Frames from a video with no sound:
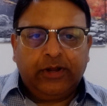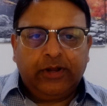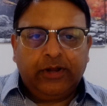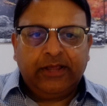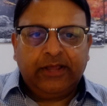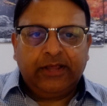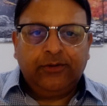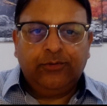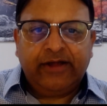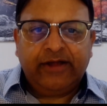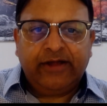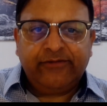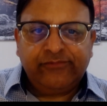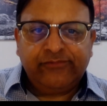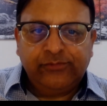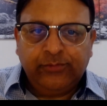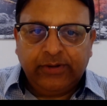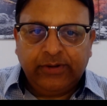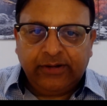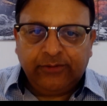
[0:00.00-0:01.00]
Morning, good
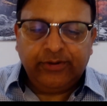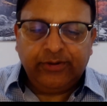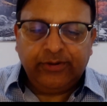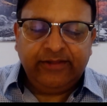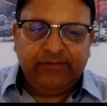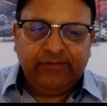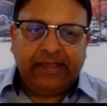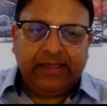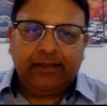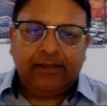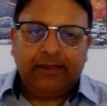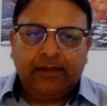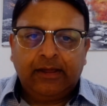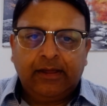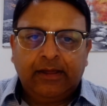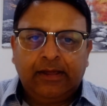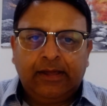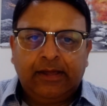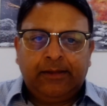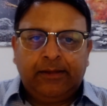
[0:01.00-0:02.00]
afternoon, and good evening.
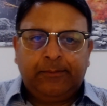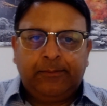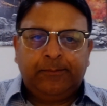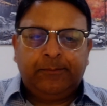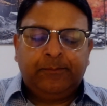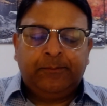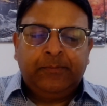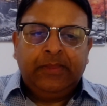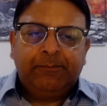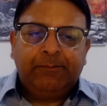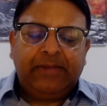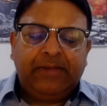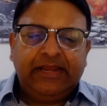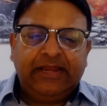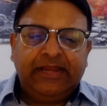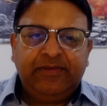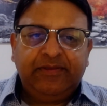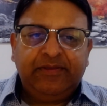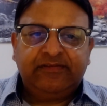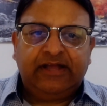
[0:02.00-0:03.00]
My
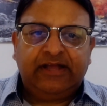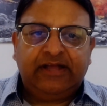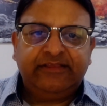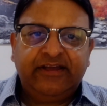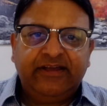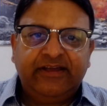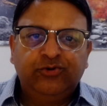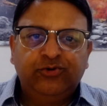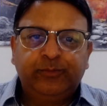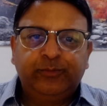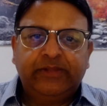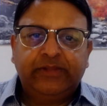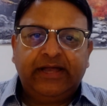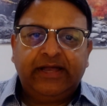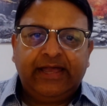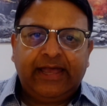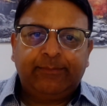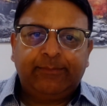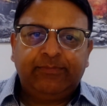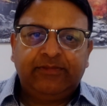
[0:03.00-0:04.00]
name is Satya Gupta.
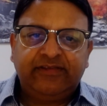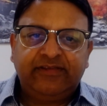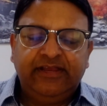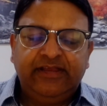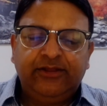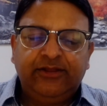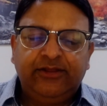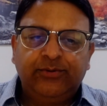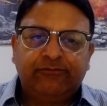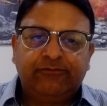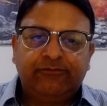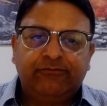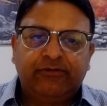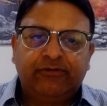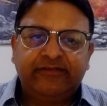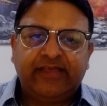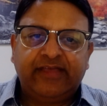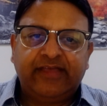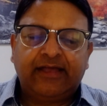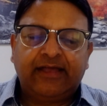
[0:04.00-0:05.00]
I'm the CTO at
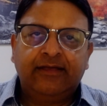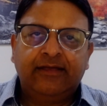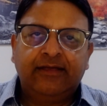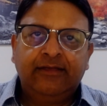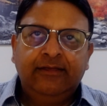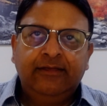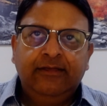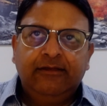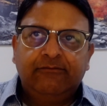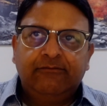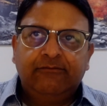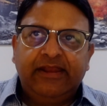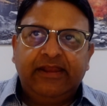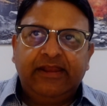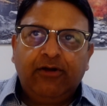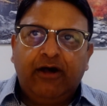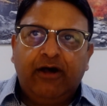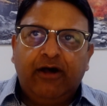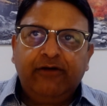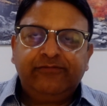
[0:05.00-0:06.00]
Virsec.
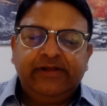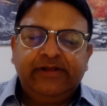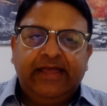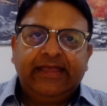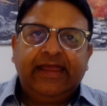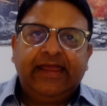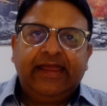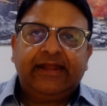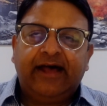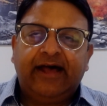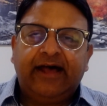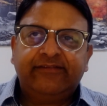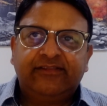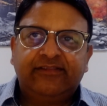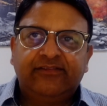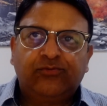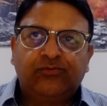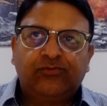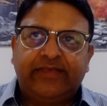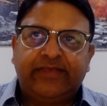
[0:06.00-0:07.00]
Very often I get
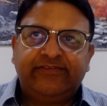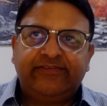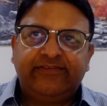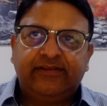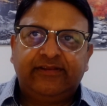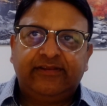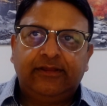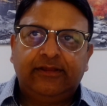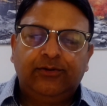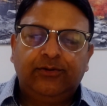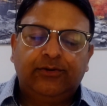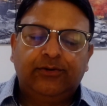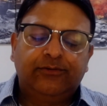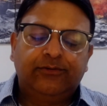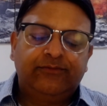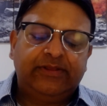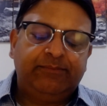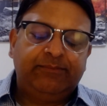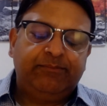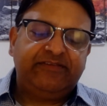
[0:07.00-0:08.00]
asked this question, you know,
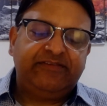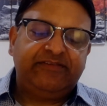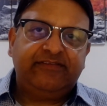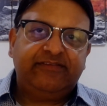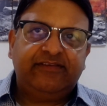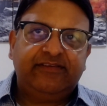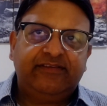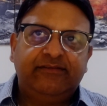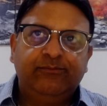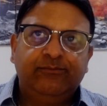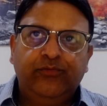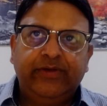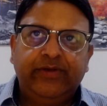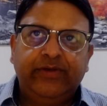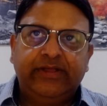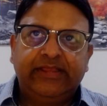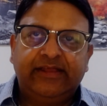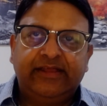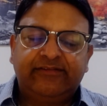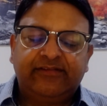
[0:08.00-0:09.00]
with businesses
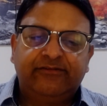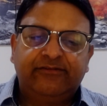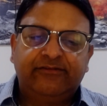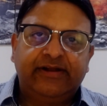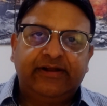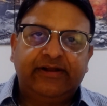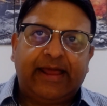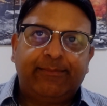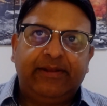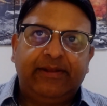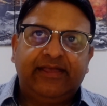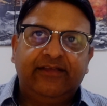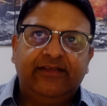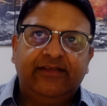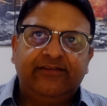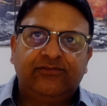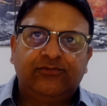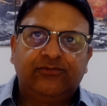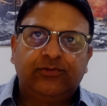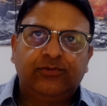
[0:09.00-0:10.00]
moving their server
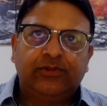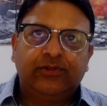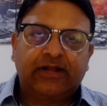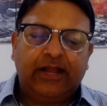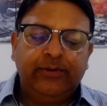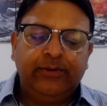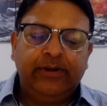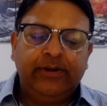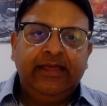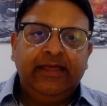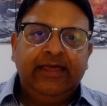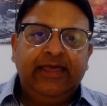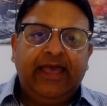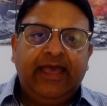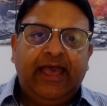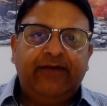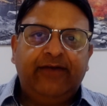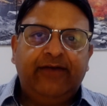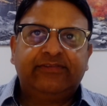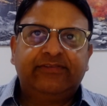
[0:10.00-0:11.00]
applications to the cloud,
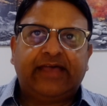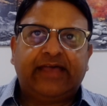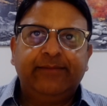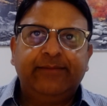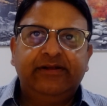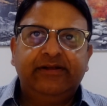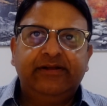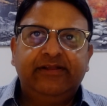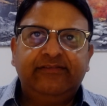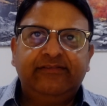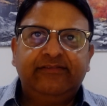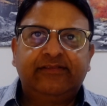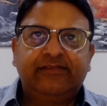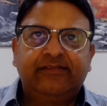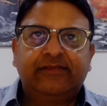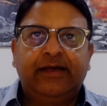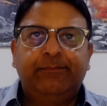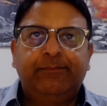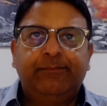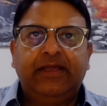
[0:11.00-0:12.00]
have cyber risks
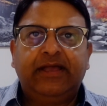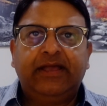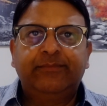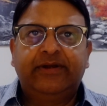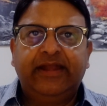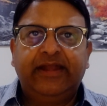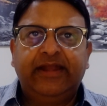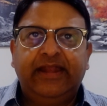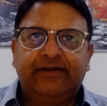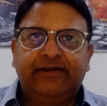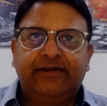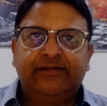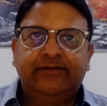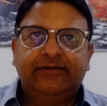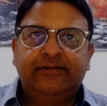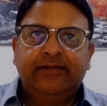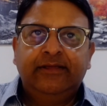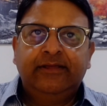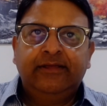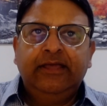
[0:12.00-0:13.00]
become greater?